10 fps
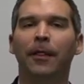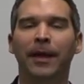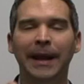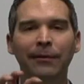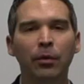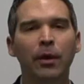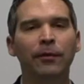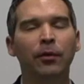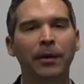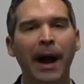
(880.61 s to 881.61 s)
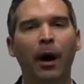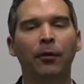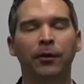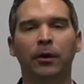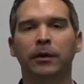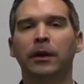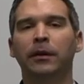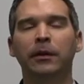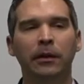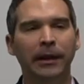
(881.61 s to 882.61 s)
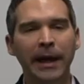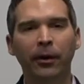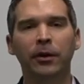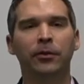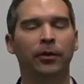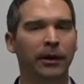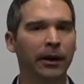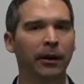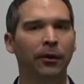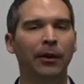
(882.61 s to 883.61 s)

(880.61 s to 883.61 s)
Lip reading: That even now, if you're later in your years,